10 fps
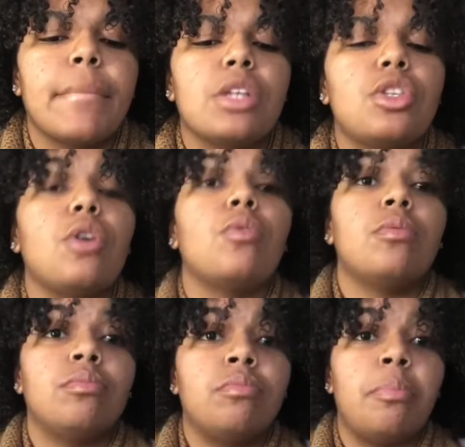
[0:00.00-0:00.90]
So
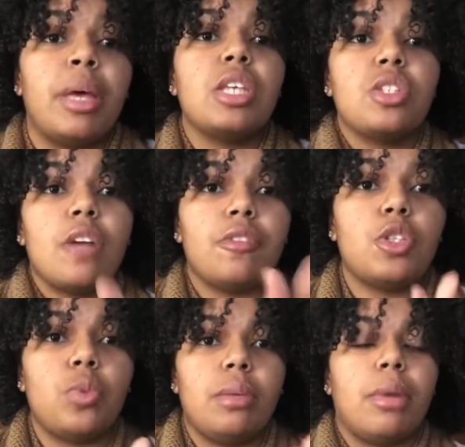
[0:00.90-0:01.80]
based off the
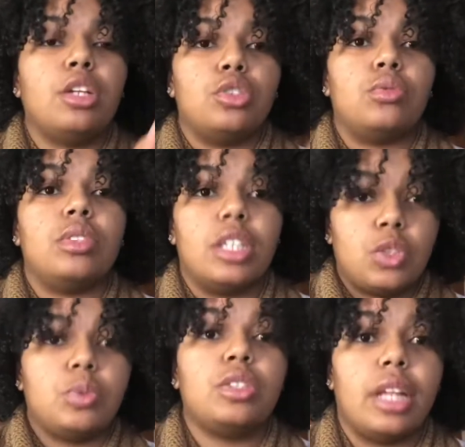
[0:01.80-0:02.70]
tweet, mind you,
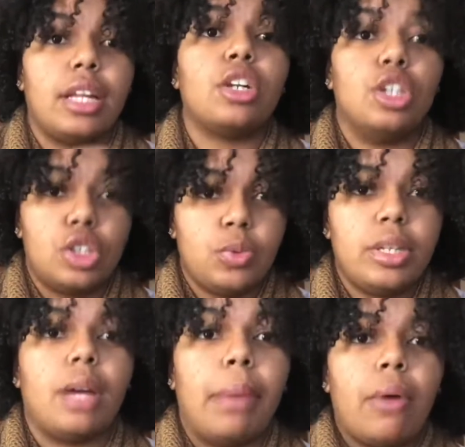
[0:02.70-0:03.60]
this was like her
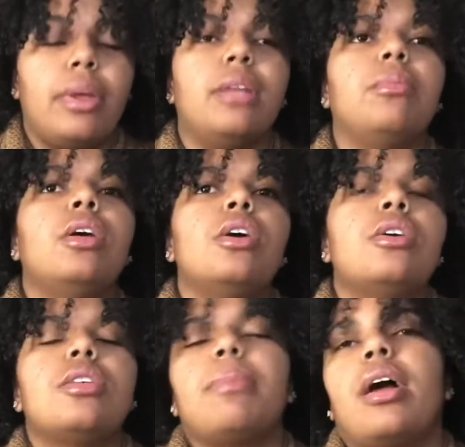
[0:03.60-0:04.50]
tweet about him.
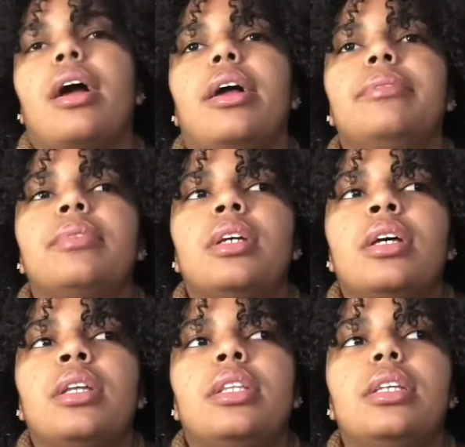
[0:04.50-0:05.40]
So I'm like, all right,
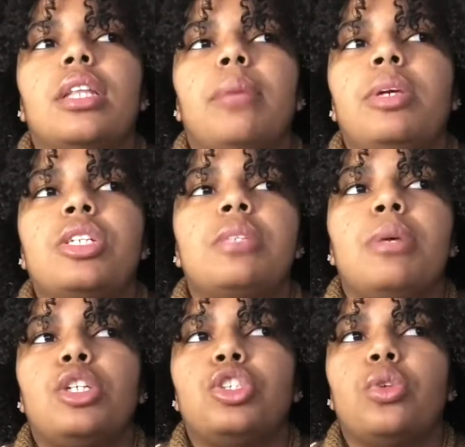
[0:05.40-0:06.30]
let me just
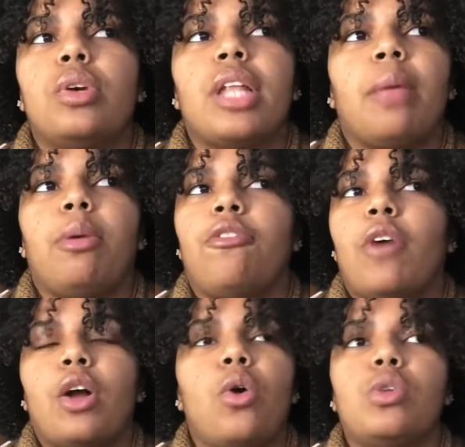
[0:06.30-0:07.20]
make sure, like,
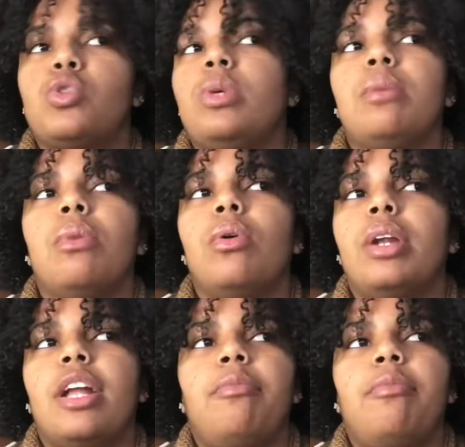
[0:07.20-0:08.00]
before I go in tweak mode and